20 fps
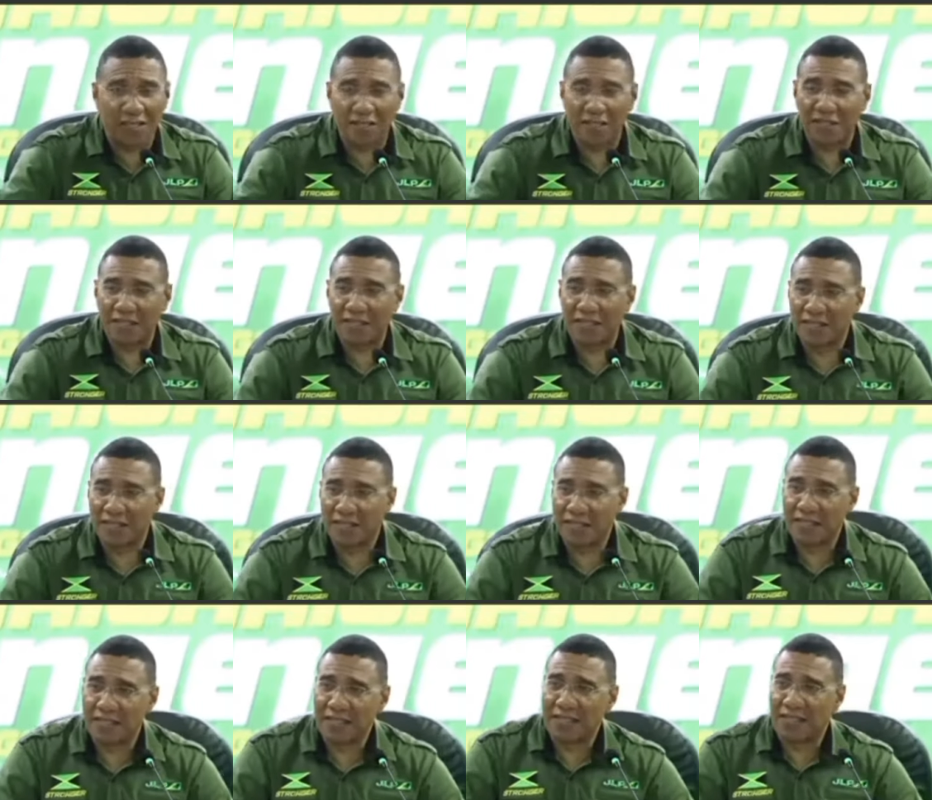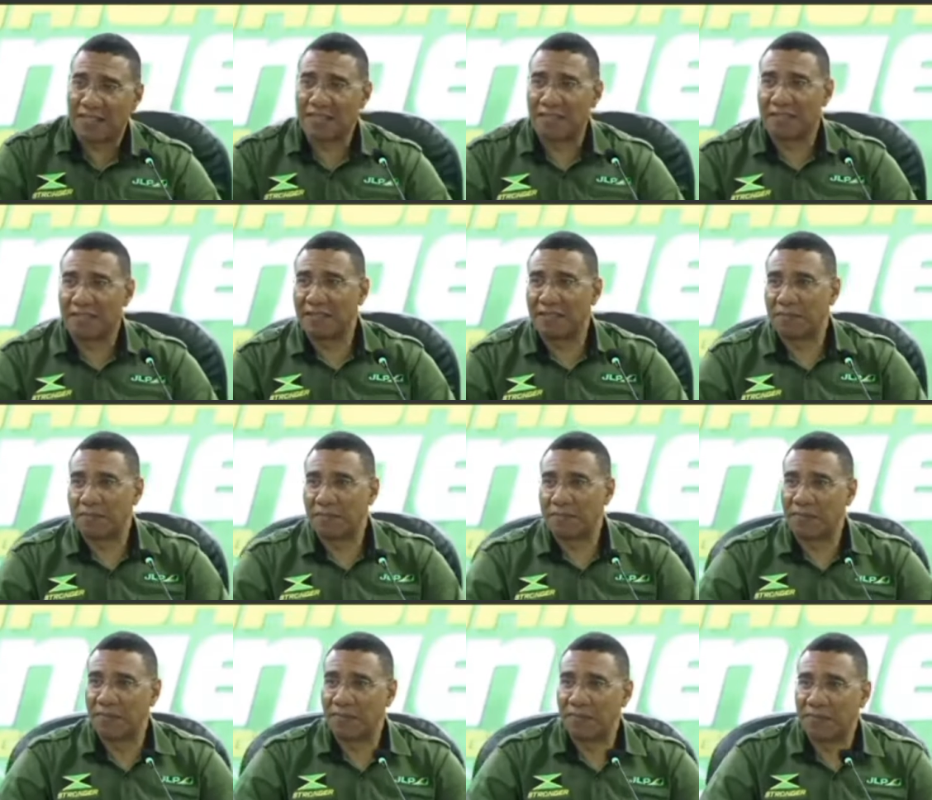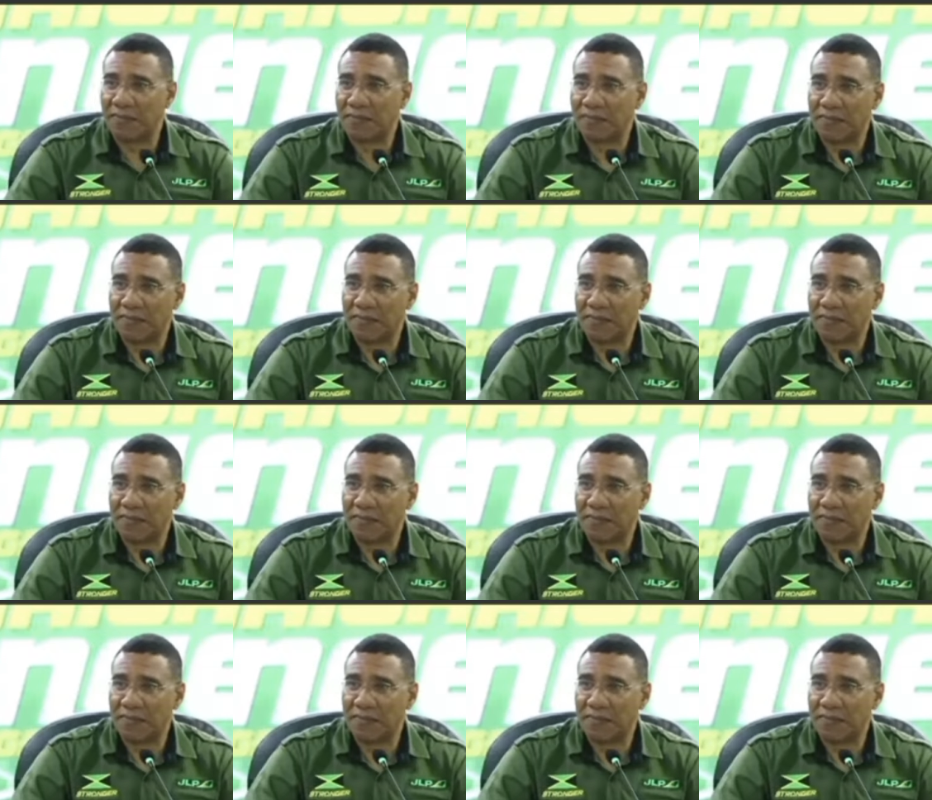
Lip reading: (silence)